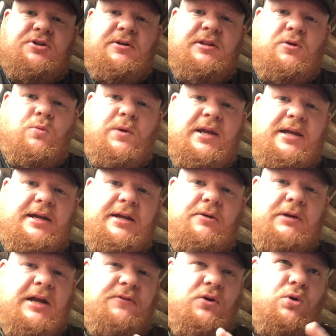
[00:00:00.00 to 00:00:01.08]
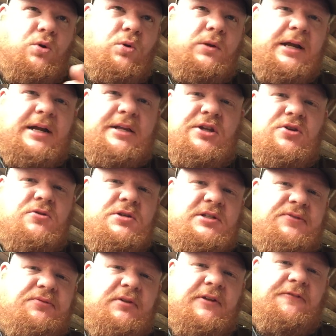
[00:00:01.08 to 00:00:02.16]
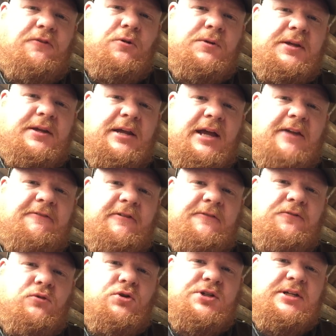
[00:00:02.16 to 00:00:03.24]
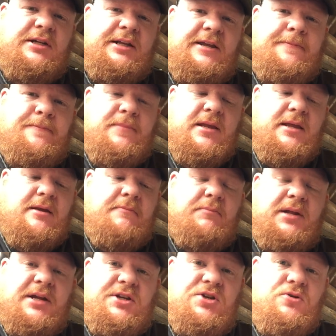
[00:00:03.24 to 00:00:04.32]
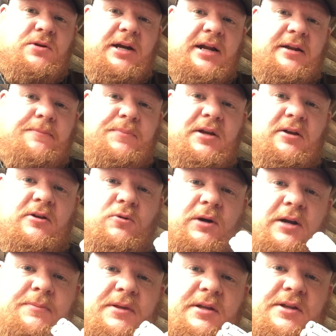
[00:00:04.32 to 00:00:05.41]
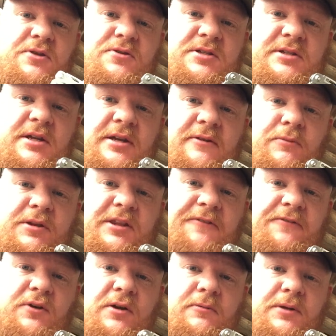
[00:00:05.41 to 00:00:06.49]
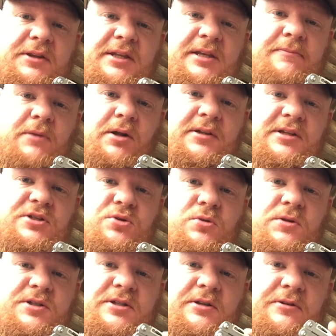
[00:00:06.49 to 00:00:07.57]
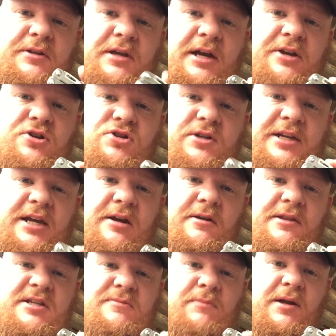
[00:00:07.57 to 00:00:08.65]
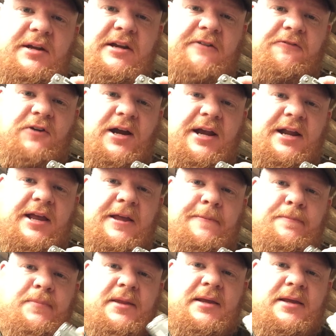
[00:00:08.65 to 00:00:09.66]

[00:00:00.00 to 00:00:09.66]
during the week, I don't have a whole lot of use for a folding knife, unfortunately. But I do got quite a bit of use with the multi-tool. So I usually carry this Monday to Friday.